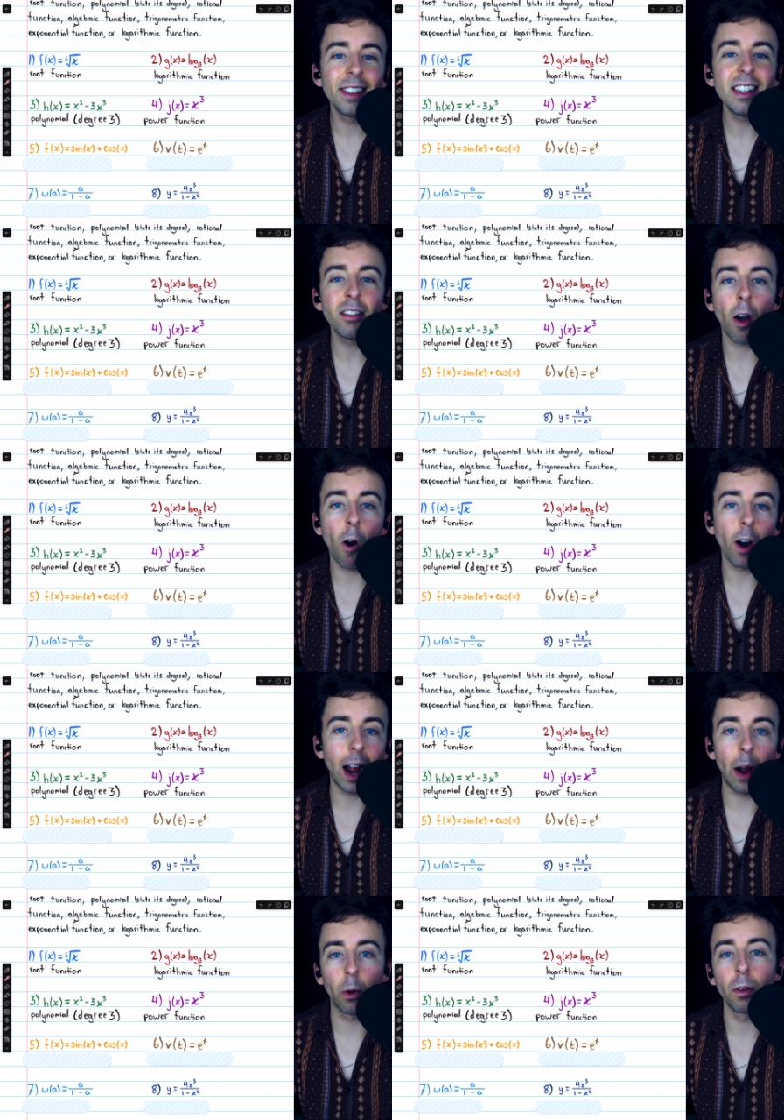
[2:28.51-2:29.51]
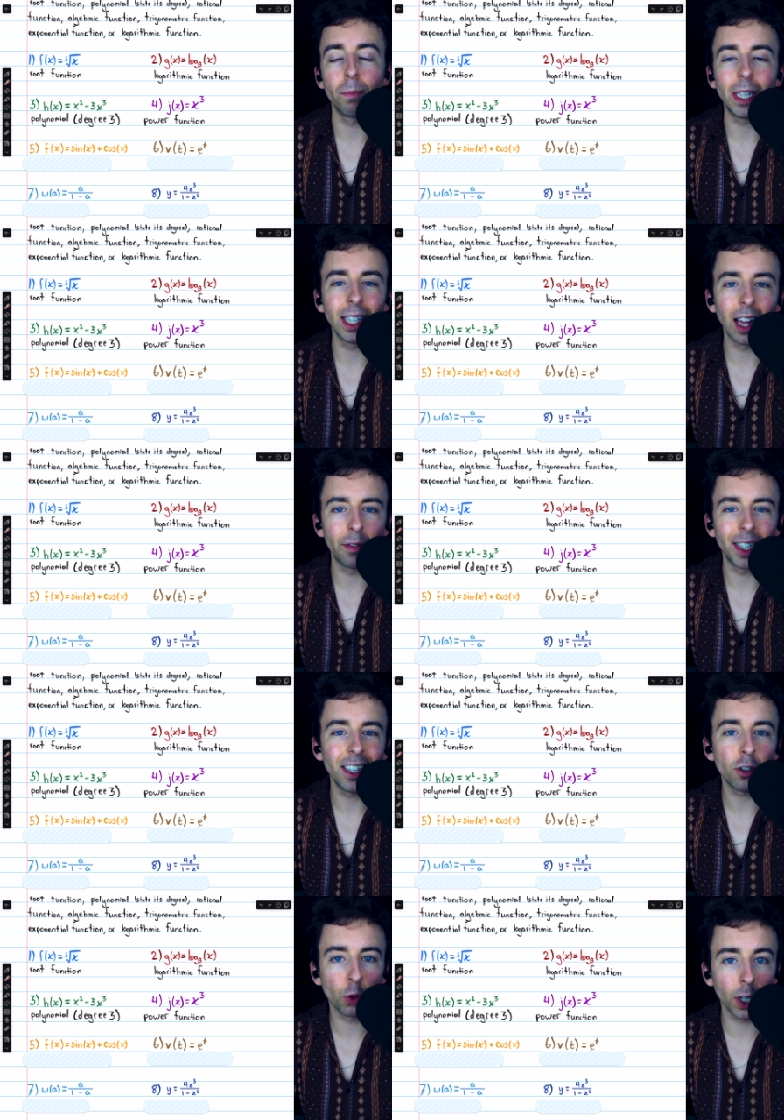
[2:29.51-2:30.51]
These are our
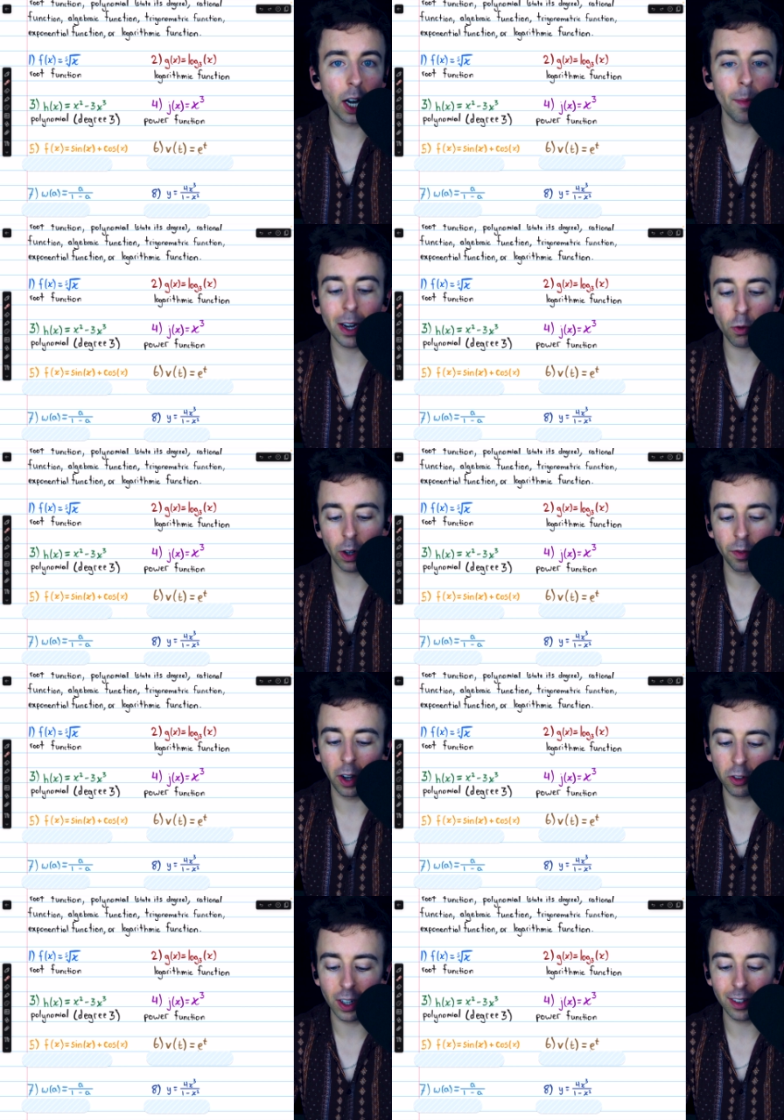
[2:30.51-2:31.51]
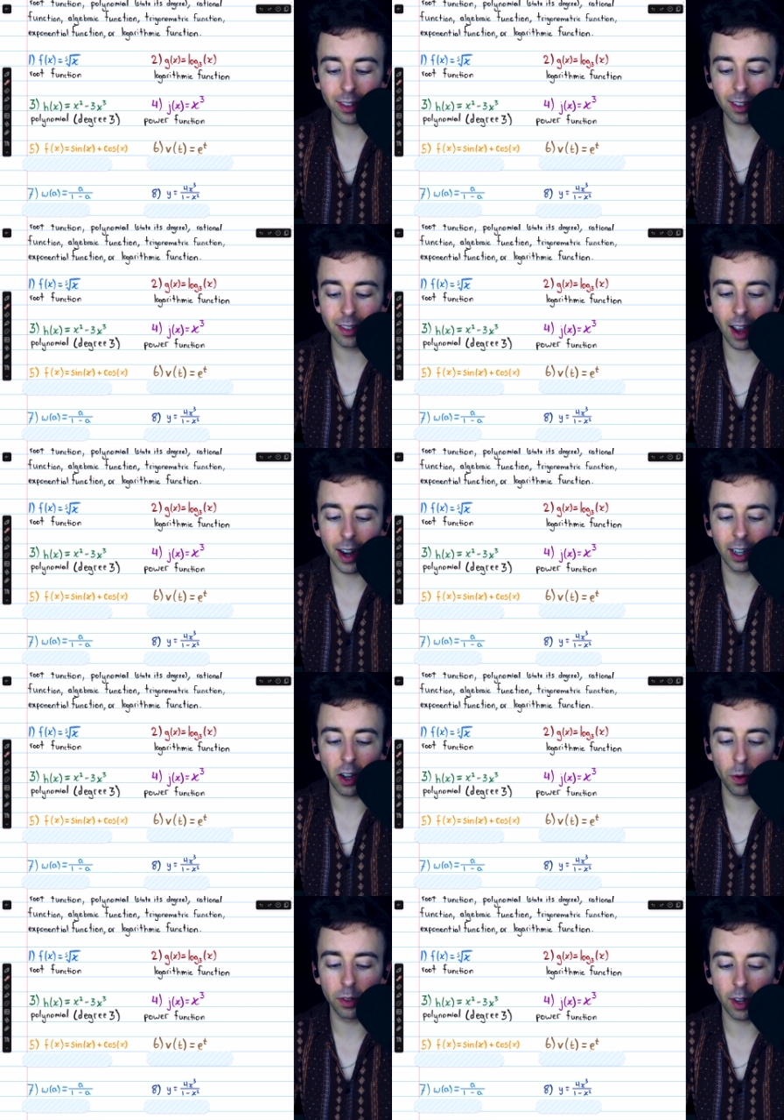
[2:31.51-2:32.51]
beloved trigonometric functions. Sine and
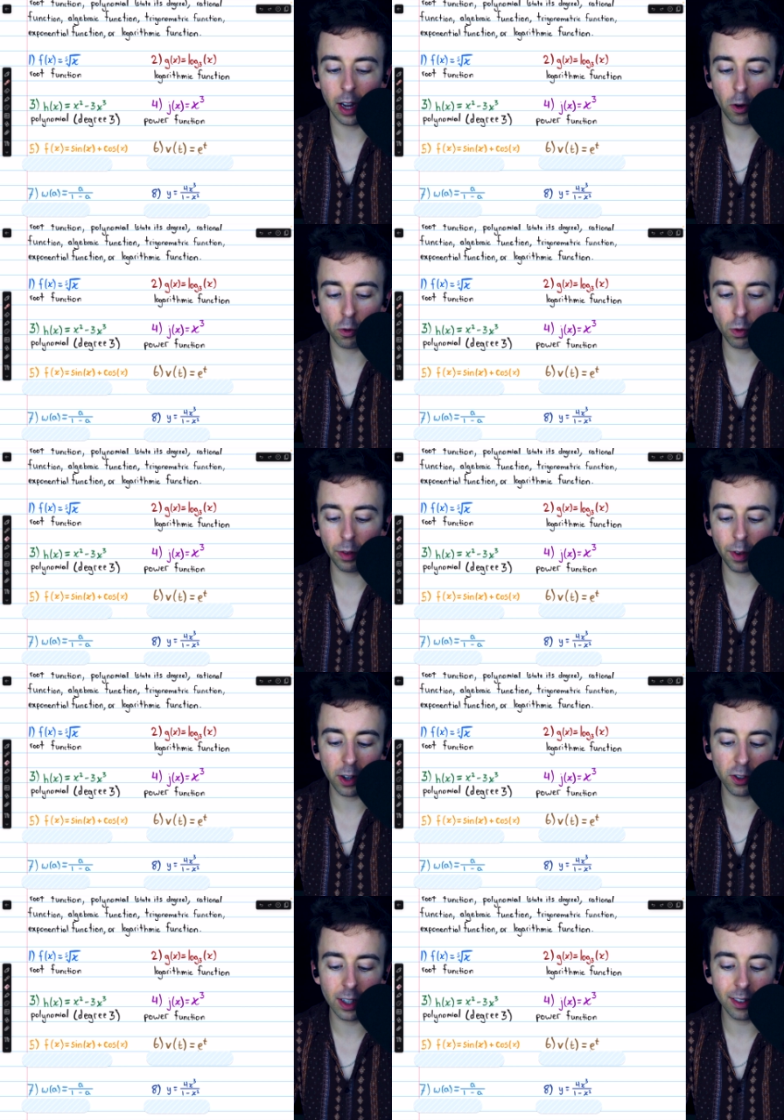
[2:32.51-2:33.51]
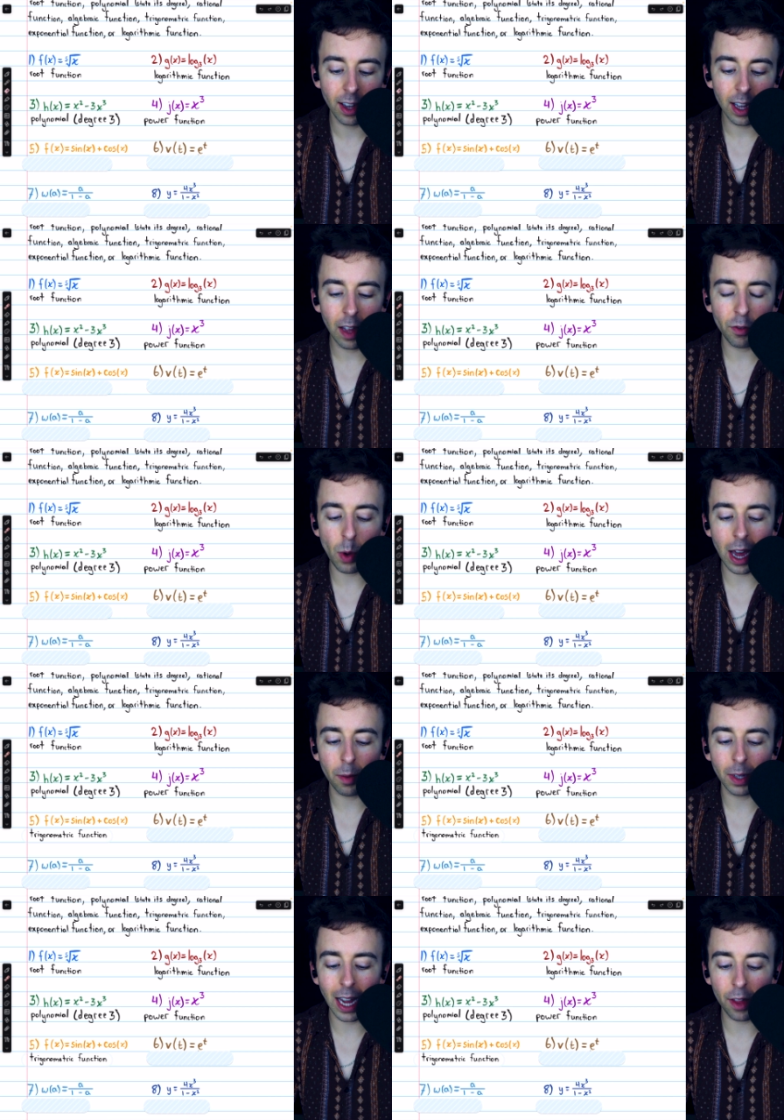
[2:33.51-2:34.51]
cosine are trig functions. If you add
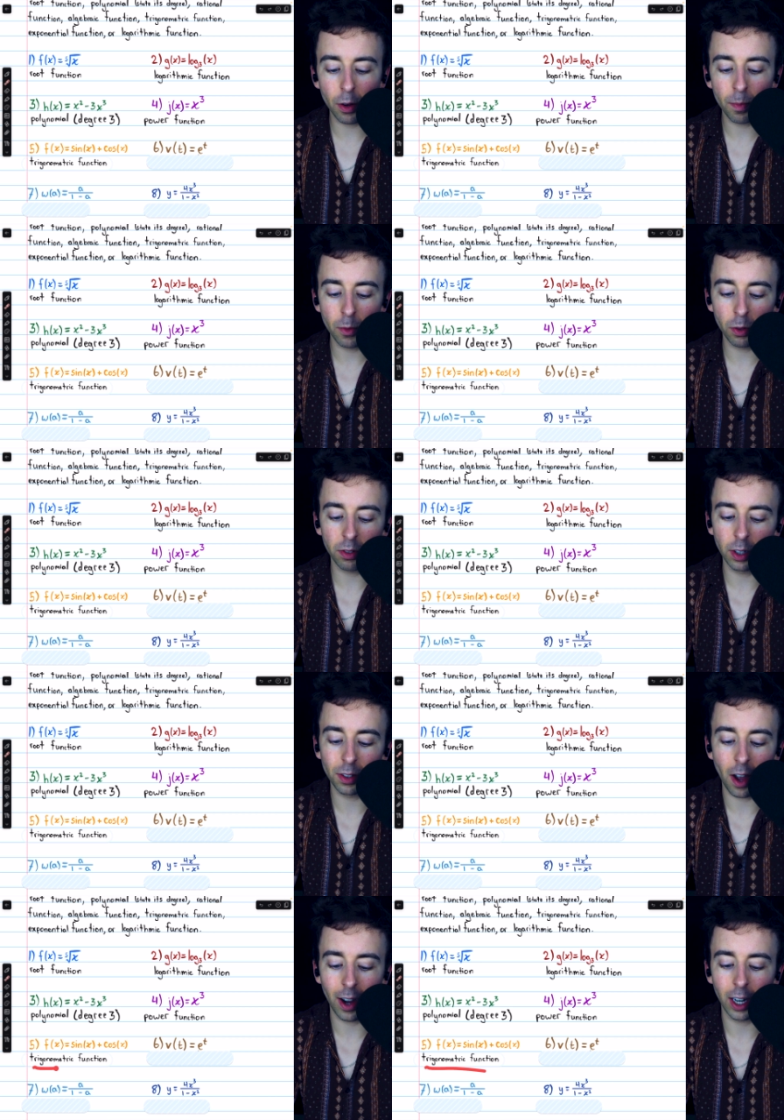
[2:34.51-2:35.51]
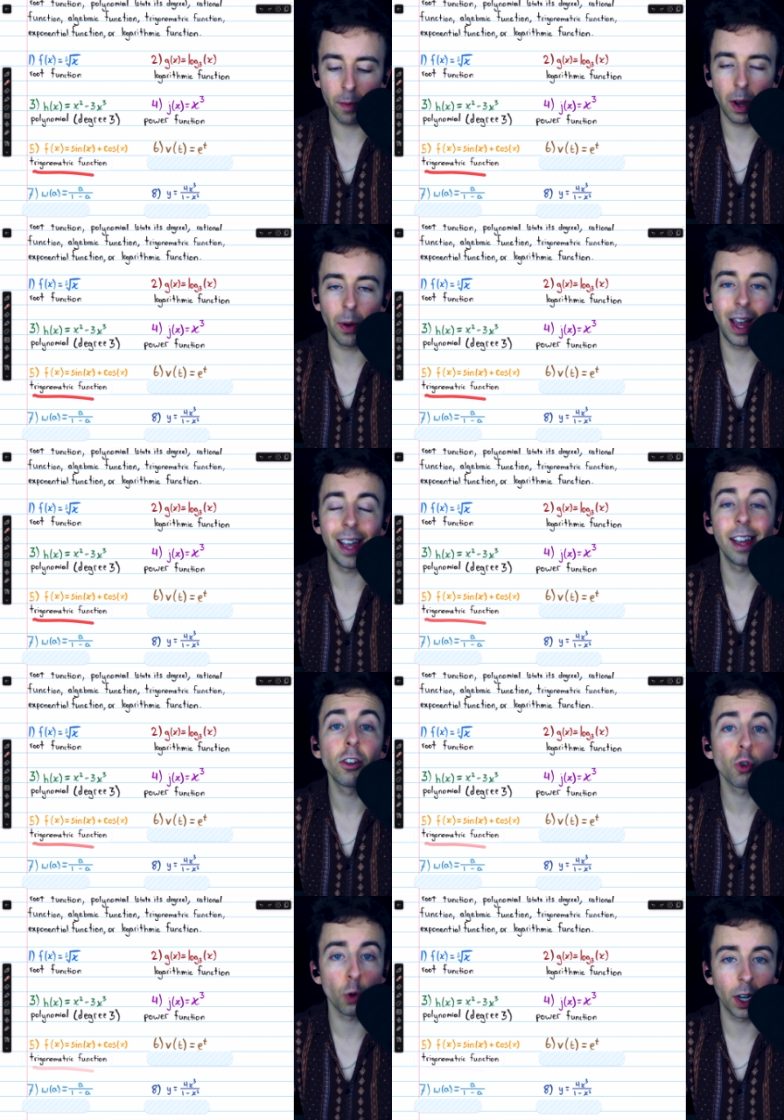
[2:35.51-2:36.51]
them together, you're still talking about a
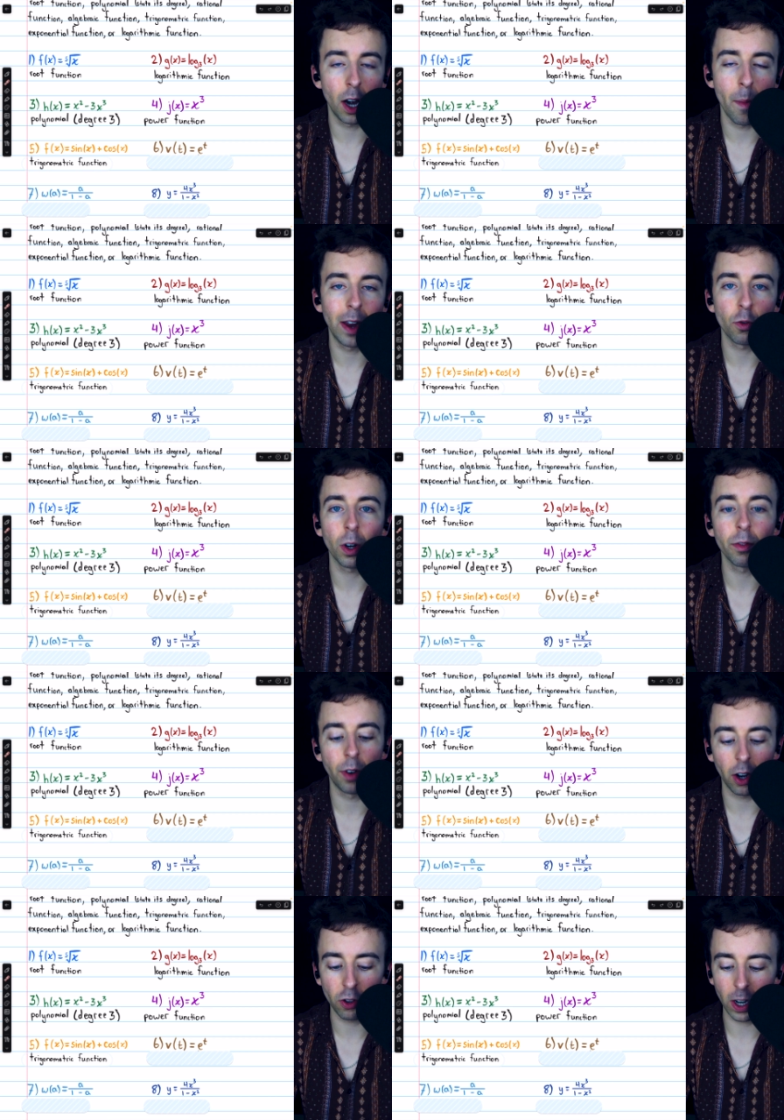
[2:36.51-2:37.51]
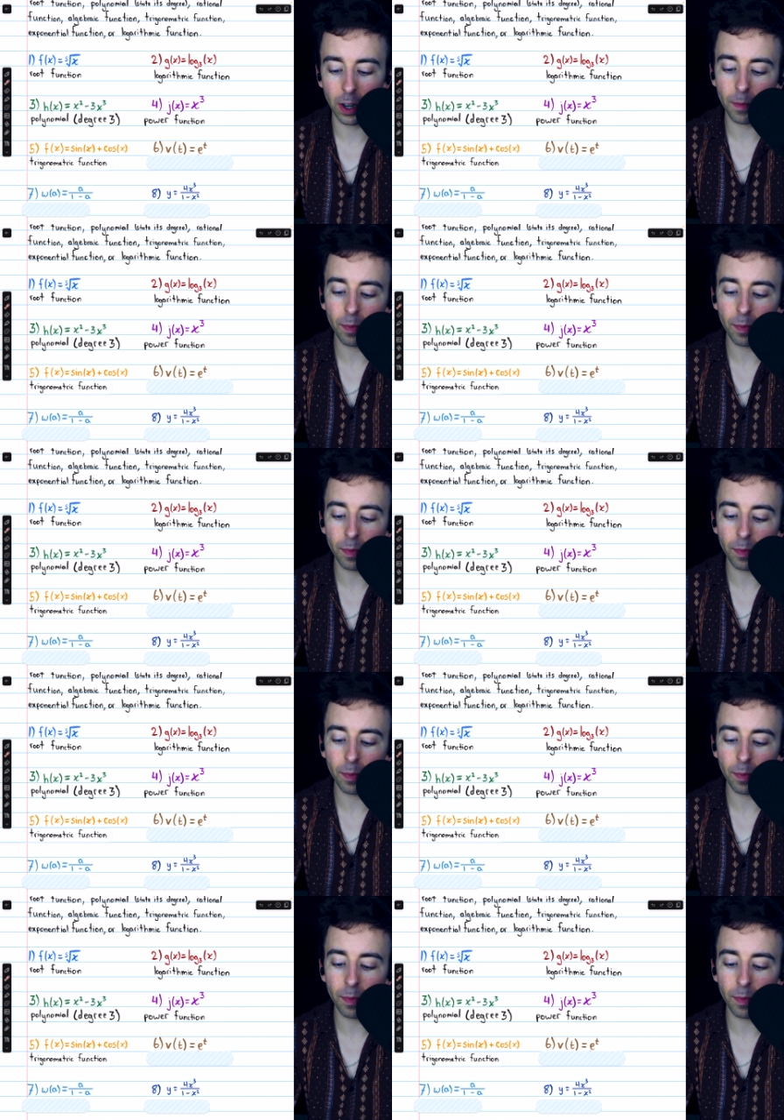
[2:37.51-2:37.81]
trigonometric function.